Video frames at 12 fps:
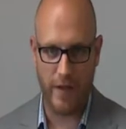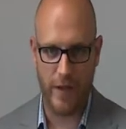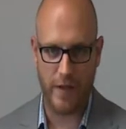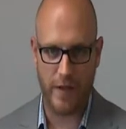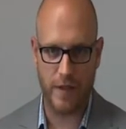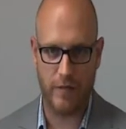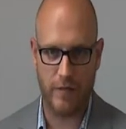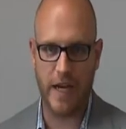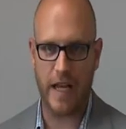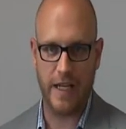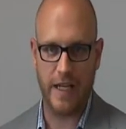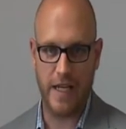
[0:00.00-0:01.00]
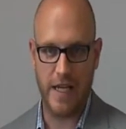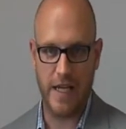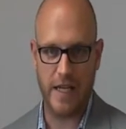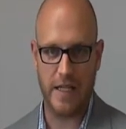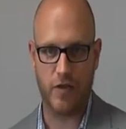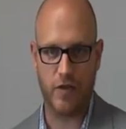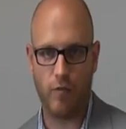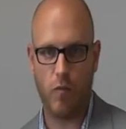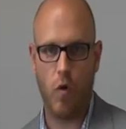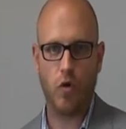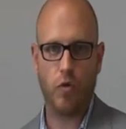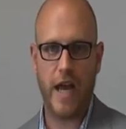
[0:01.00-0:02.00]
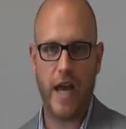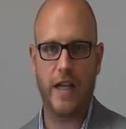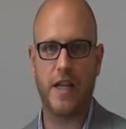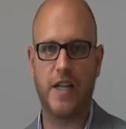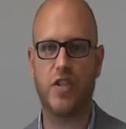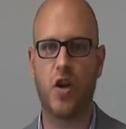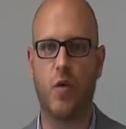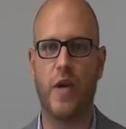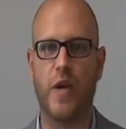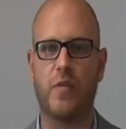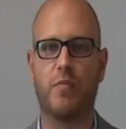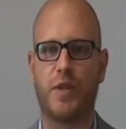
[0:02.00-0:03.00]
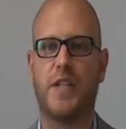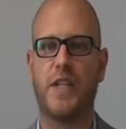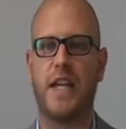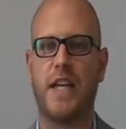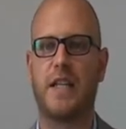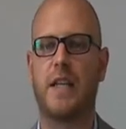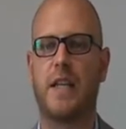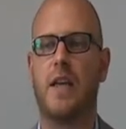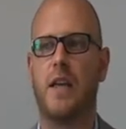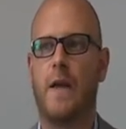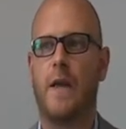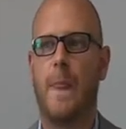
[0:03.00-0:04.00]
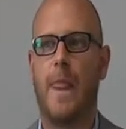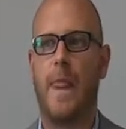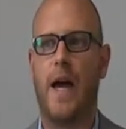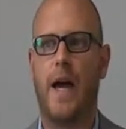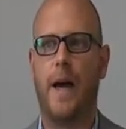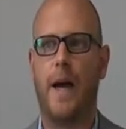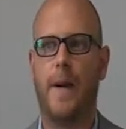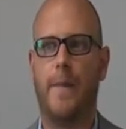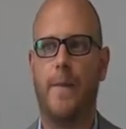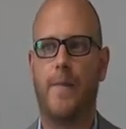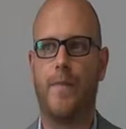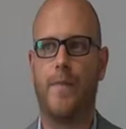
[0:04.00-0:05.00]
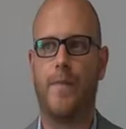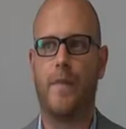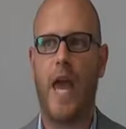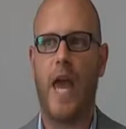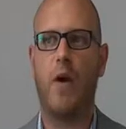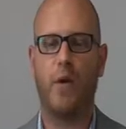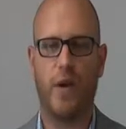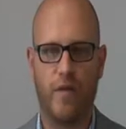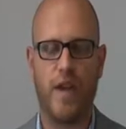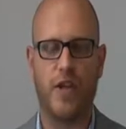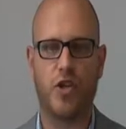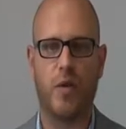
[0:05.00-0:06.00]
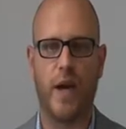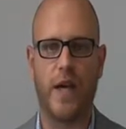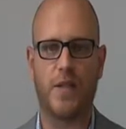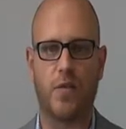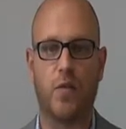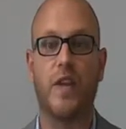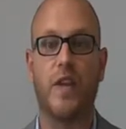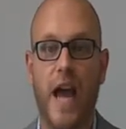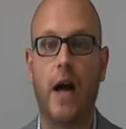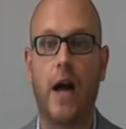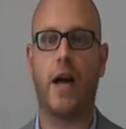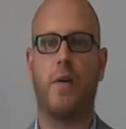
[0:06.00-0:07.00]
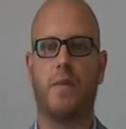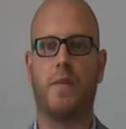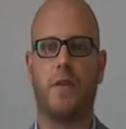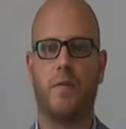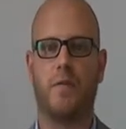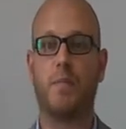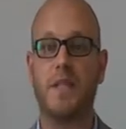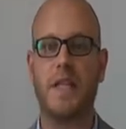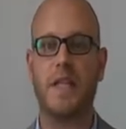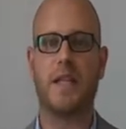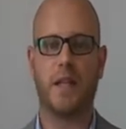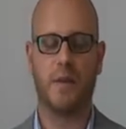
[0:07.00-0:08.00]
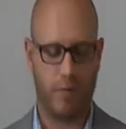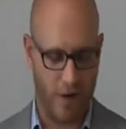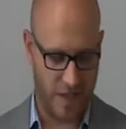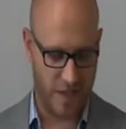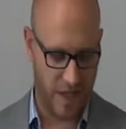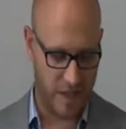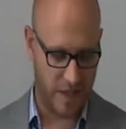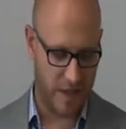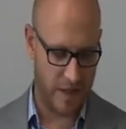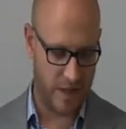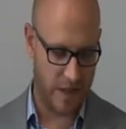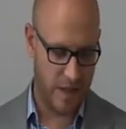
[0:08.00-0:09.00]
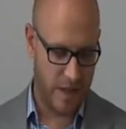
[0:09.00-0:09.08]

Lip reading: that reality is, to model reality so we can predict how it eventuates, or the outcomes of particular processes.